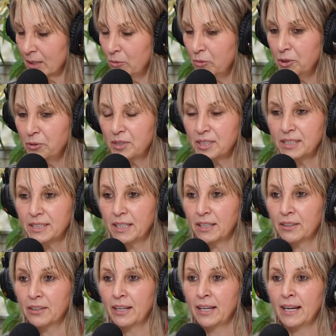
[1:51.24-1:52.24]
We was
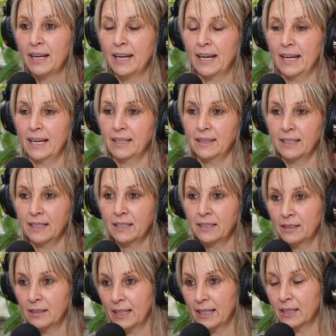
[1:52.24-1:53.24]
there, and
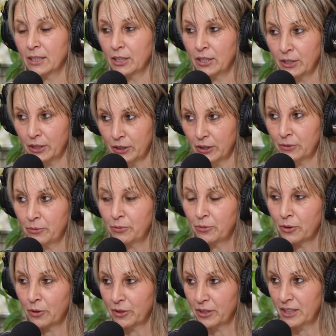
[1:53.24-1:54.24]
then like I heard
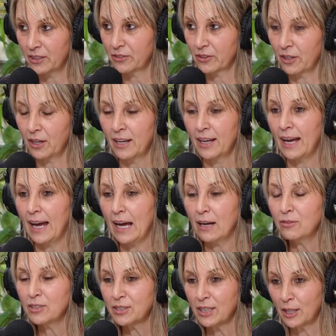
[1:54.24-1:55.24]
for this, I
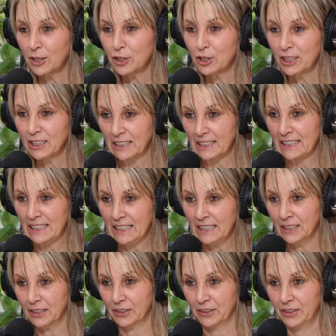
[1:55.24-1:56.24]
was actually
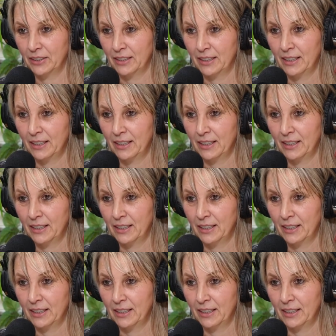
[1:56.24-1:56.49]
leader,